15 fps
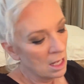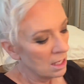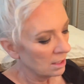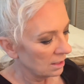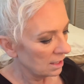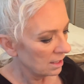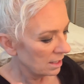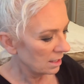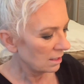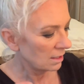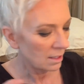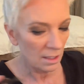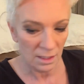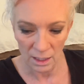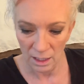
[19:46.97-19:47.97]
See, this
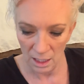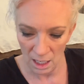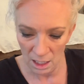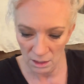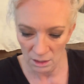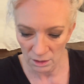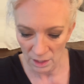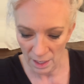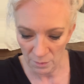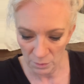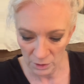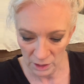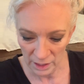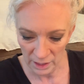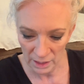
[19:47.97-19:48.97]
is a color I
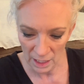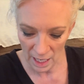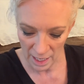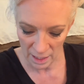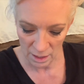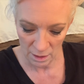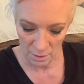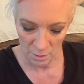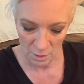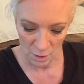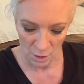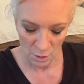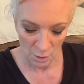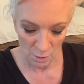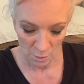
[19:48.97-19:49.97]
really like,
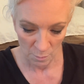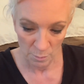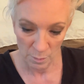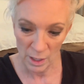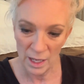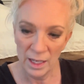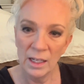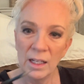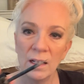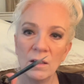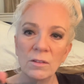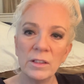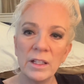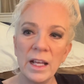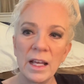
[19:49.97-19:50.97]
but it
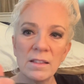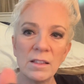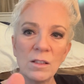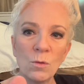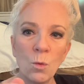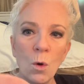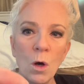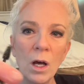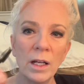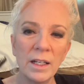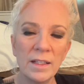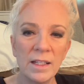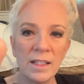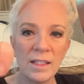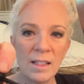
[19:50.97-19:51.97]
only has this wand
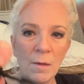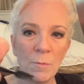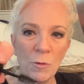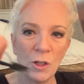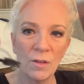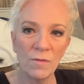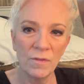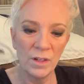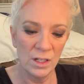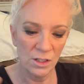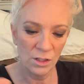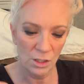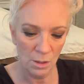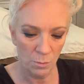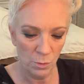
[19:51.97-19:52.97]
and then something you can
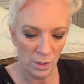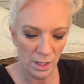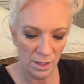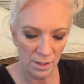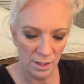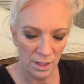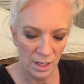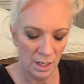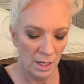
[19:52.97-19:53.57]
finish up with.